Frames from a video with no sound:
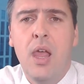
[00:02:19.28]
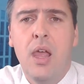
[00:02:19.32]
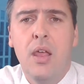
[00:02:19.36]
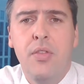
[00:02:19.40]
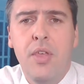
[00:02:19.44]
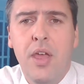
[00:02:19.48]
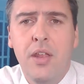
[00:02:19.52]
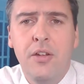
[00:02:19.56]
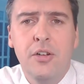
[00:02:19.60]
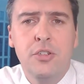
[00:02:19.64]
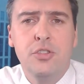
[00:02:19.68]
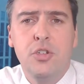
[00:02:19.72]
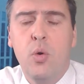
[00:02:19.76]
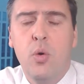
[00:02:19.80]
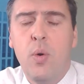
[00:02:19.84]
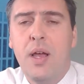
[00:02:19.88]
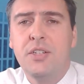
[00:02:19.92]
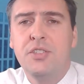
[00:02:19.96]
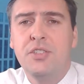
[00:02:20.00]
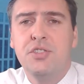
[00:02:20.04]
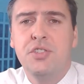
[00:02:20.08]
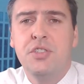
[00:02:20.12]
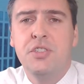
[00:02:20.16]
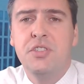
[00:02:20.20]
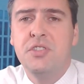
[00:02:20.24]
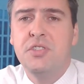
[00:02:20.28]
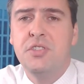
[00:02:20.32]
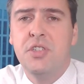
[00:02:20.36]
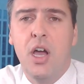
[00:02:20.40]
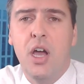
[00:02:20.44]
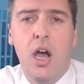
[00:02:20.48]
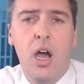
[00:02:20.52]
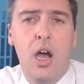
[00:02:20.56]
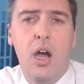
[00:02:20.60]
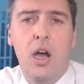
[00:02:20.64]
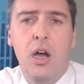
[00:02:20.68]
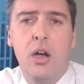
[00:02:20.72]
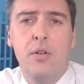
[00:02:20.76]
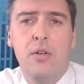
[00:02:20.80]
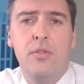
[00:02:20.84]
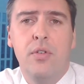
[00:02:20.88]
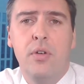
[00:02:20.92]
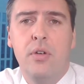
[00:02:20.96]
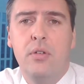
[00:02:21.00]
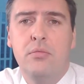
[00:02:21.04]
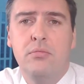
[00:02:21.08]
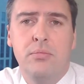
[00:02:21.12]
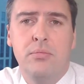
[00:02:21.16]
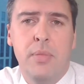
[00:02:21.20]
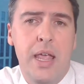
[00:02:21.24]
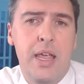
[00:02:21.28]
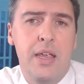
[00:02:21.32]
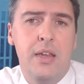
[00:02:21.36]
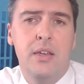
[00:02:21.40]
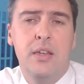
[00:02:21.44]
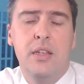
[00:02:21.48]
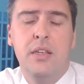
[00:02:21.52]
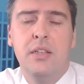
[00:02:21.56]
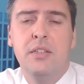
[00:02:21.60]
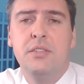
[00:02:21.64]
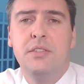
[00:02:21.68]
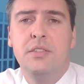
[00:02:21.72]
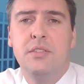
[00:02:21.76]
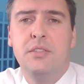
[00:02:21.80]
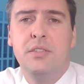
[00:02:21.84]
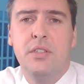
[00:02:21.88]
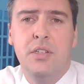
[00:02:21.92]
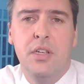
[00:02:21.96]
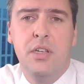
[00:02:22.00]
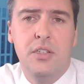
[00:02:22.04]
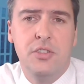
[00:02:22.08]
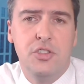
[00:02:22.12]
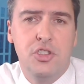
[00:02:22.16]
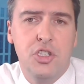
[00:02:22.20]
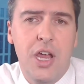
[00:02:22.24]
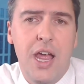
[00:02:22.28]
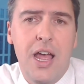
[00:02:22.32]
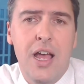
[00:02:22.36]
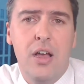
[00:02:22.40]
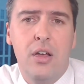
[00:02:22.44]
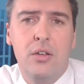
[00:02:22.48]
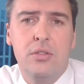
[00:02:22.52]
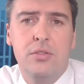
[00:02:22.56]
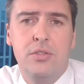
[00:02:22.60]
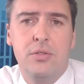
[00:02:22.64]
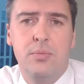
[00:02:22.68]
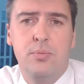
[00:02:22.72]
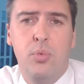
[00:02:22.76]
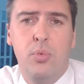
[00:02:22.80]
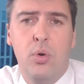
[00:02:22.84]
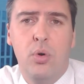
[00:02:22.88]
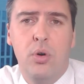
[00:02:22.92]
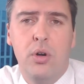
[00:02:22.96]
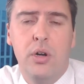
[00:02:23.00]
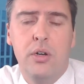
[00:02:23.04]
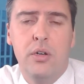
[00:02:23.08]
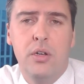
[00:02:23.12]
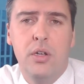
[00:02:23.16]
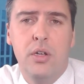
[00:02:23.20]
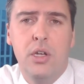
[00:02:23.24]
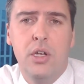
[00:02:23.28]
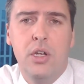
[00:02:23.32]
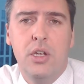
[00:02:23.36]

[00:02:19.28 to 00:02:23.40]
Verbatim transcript: Then there's questions of maintenance and child support